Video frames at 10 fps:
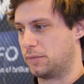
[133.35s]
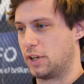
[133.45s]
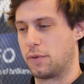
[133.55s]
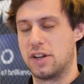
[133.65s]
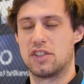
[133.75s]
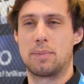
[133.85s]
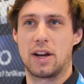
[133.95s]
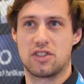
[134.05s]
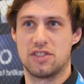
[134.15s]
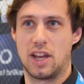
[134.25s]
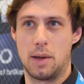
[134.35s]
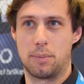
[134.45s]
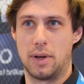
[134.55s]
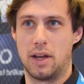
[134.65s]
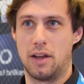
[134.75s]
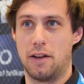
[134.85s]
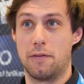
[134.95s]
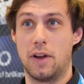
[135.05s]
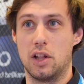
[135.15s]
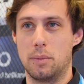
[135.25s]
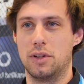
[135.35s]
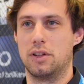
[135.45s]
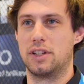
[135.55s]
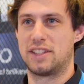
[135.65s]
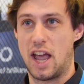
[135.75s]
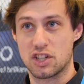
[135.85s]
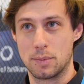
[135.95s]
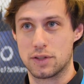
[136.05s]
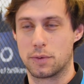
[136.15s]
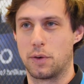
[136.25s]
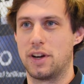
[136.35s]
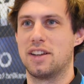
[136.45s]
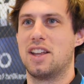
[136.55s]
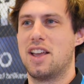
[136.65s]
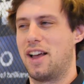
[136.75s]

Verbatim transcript: different inspection type uh, available attachments for it.